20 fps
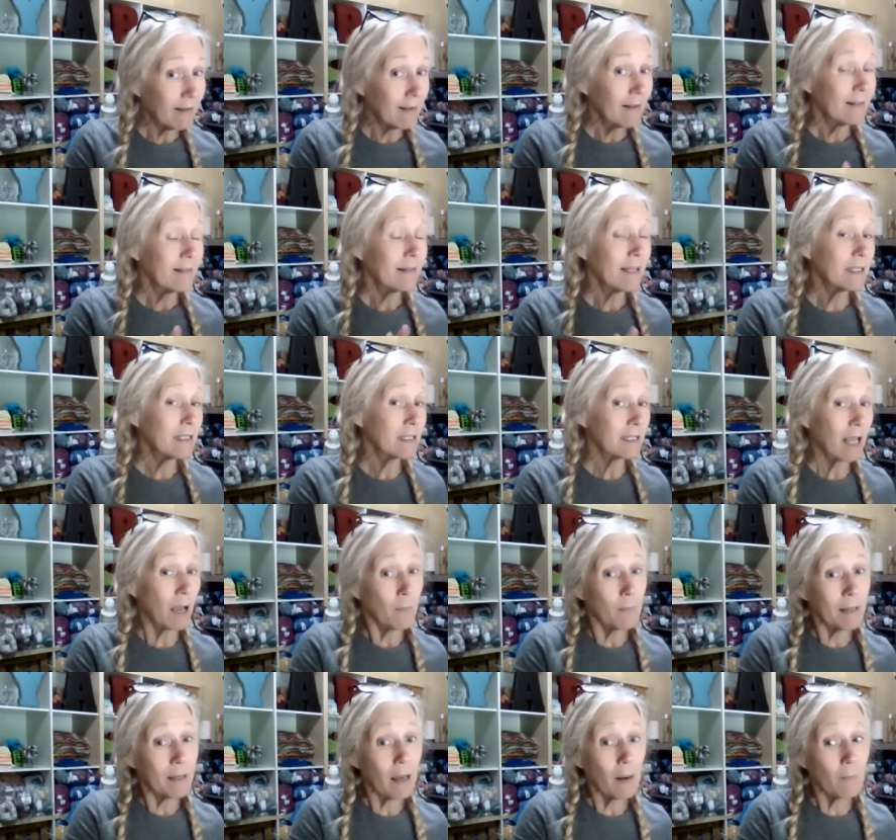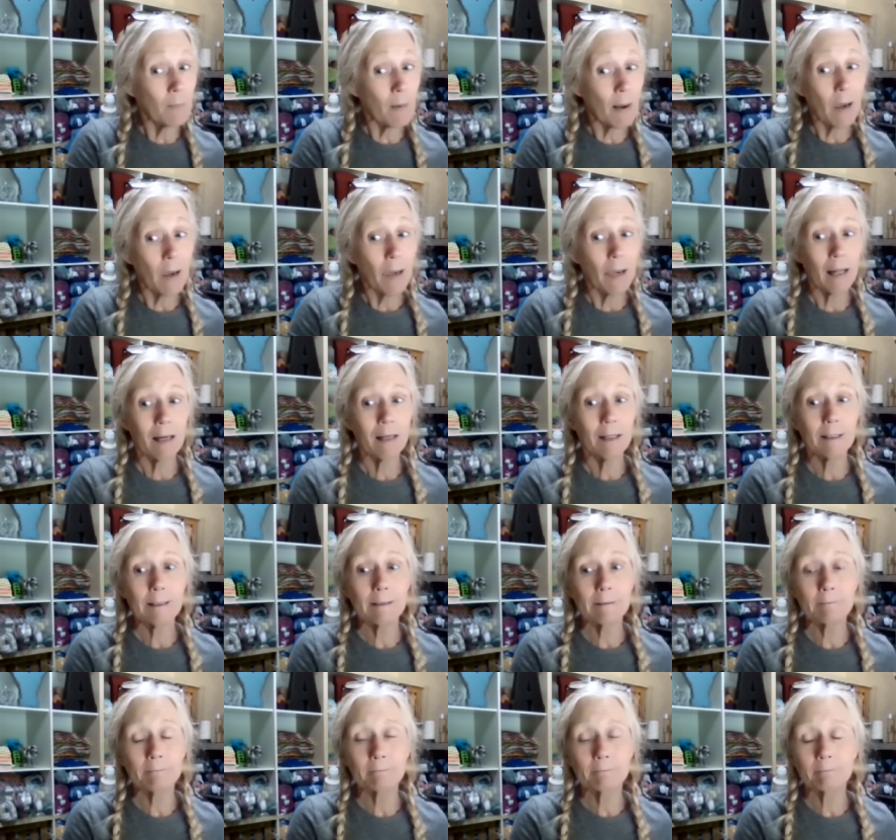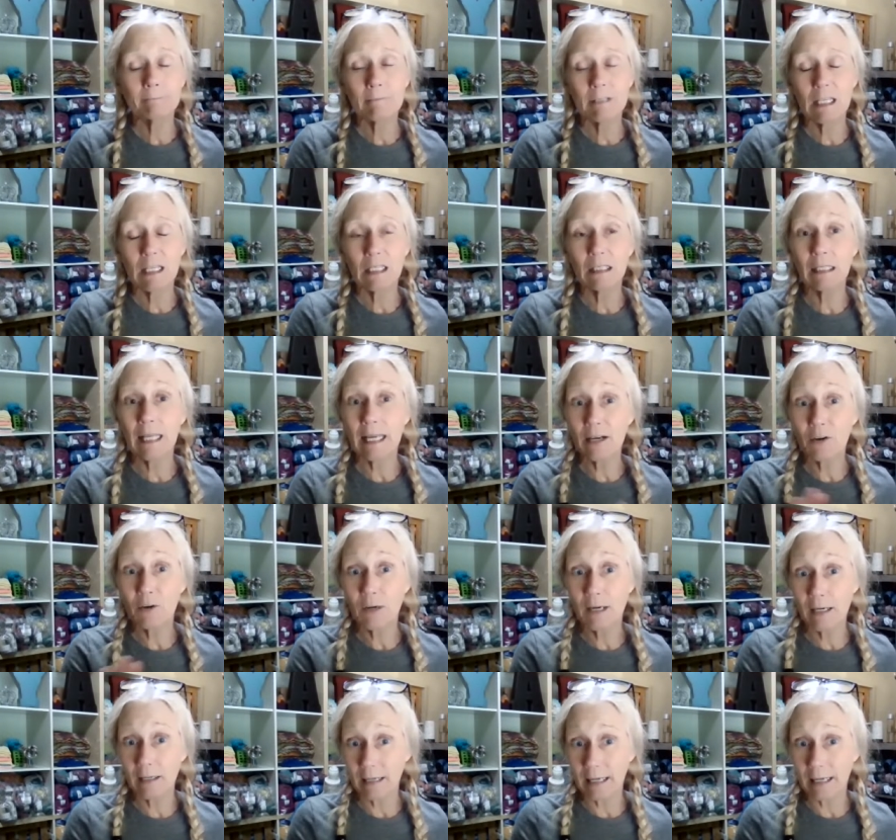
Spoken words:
that's coming up later